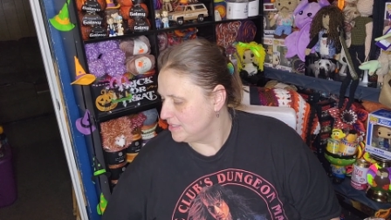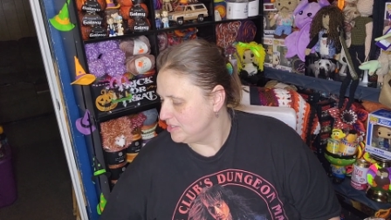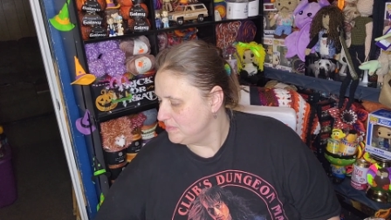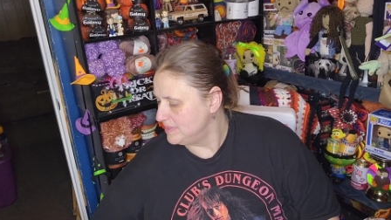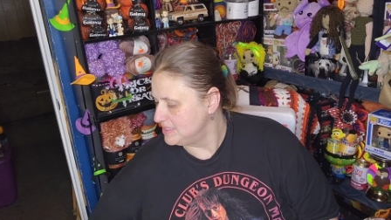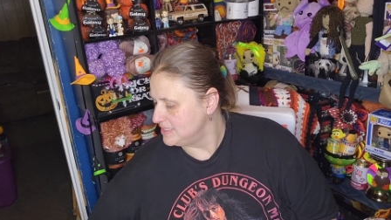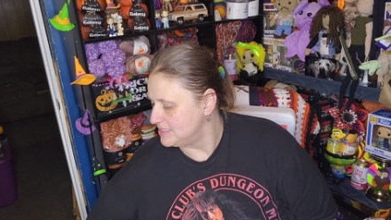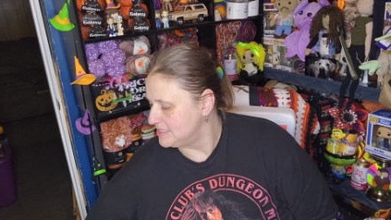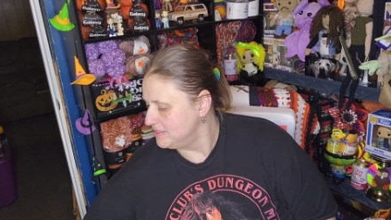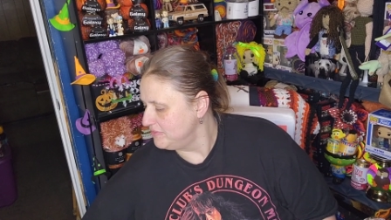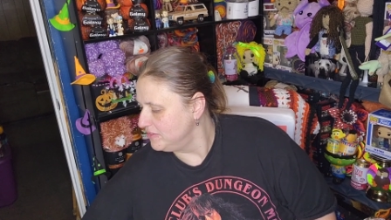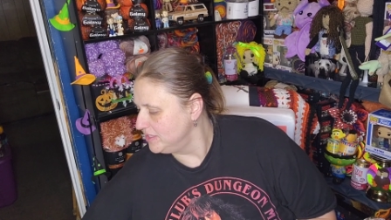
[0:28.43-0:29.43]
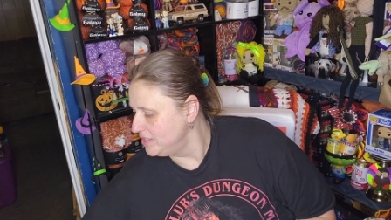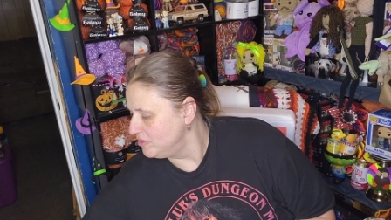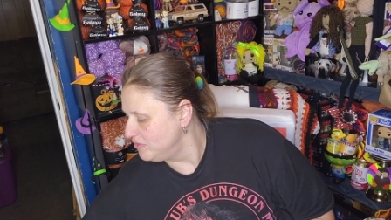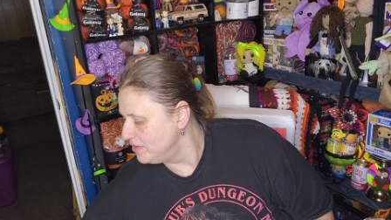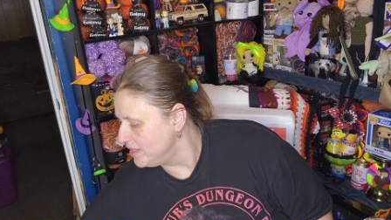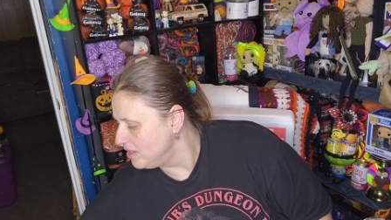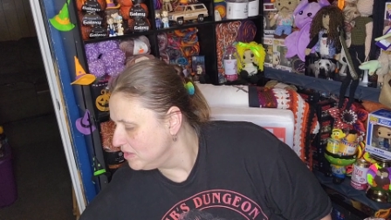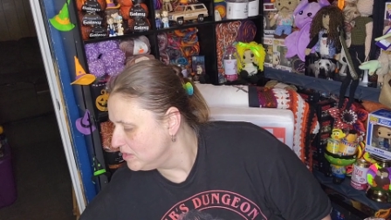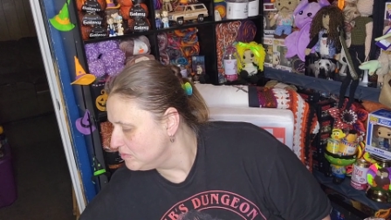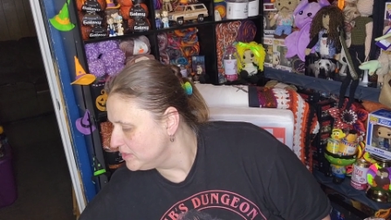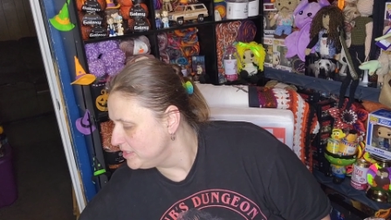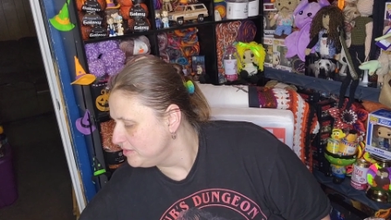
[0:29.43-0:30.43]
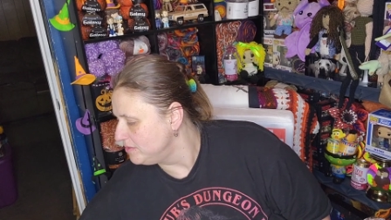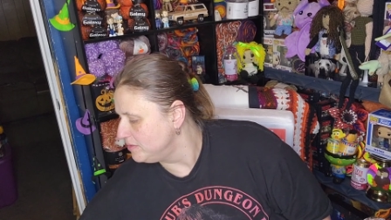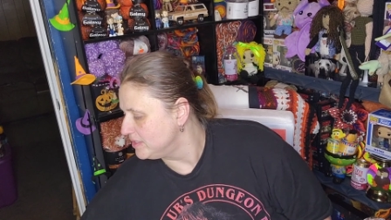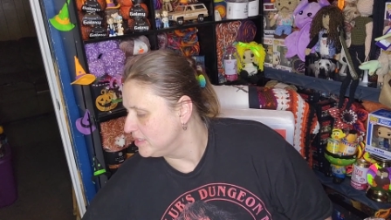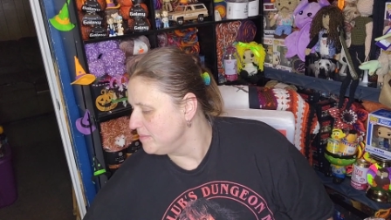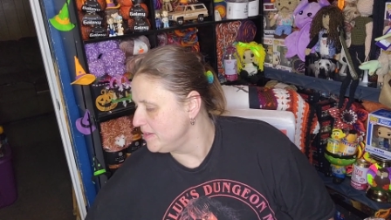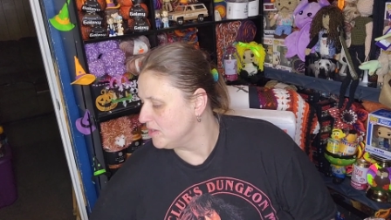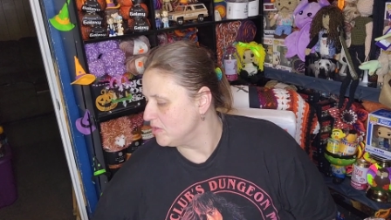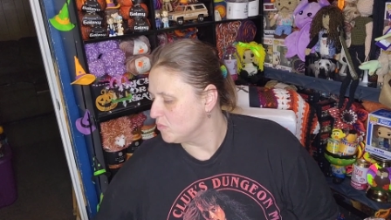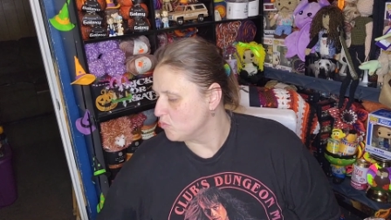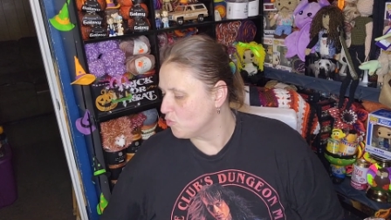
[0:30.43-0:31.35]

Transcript: You busy sniffling over there? What are you doing? Come here.